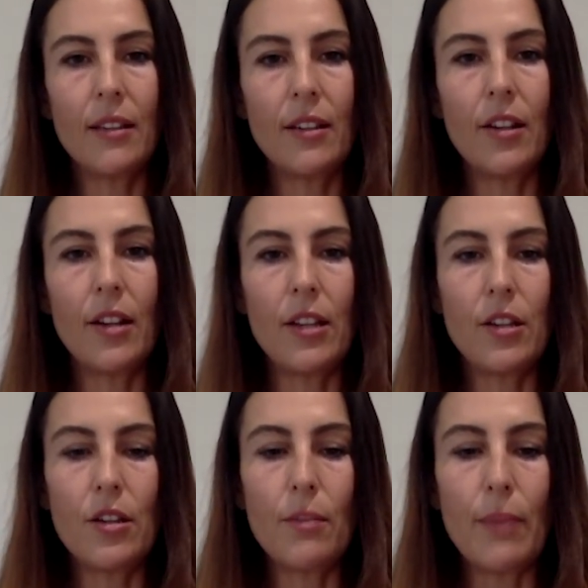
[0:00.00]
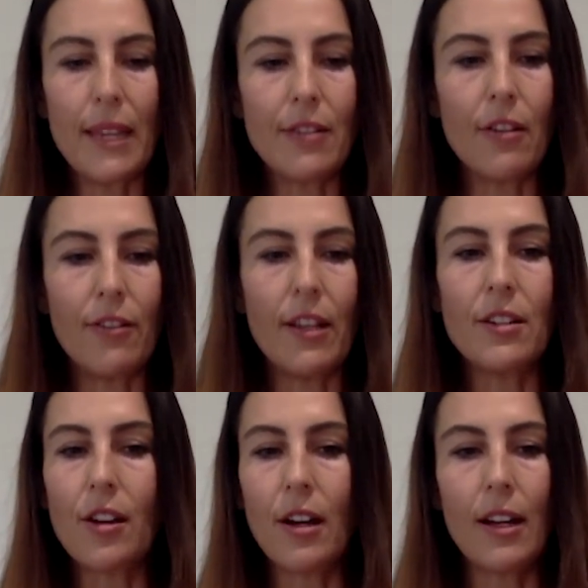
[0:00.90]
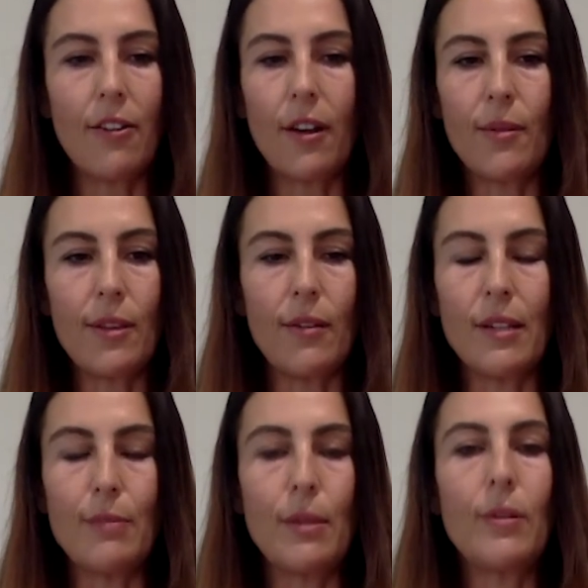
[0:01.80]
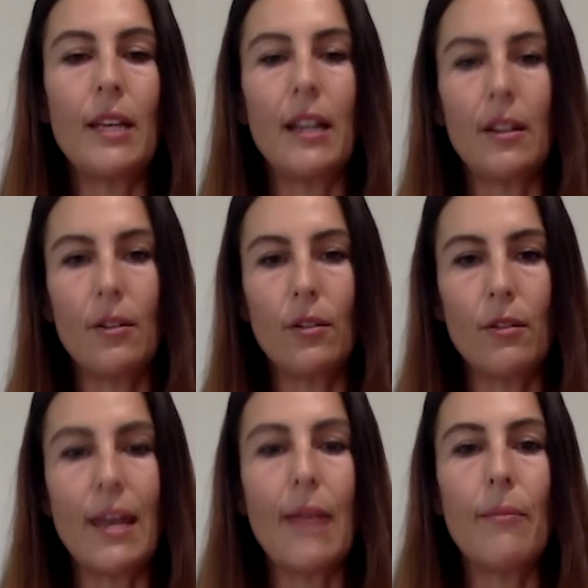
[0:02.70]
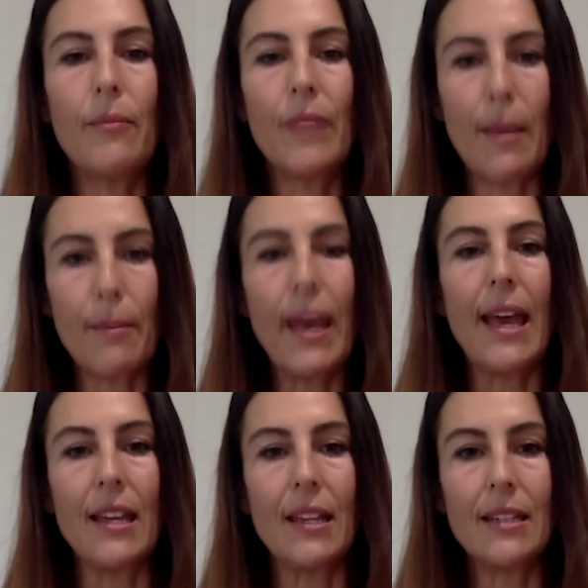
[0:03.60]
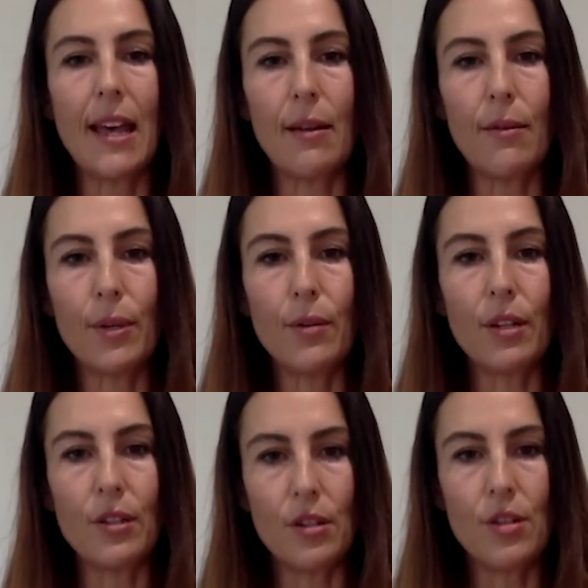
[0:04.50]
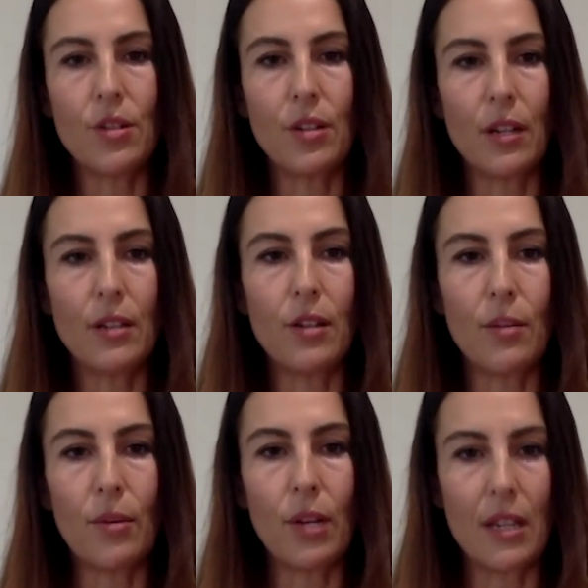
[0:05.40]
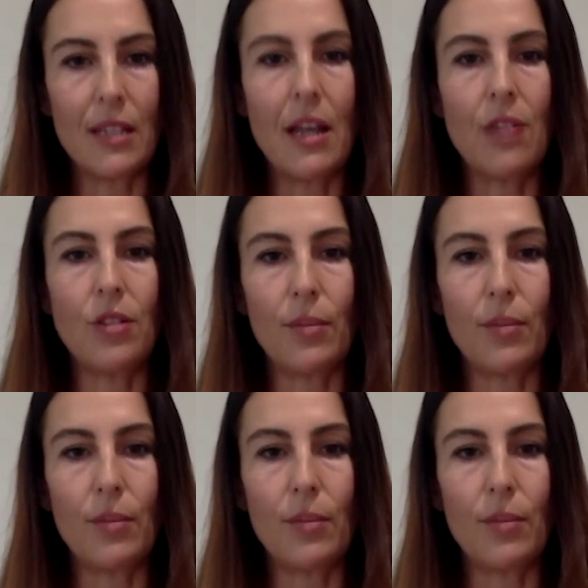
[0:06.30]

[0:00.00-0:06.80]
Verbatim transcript: you know you're best off and i totally agree with you is building all of that that base and building your nutrients so your body is naturally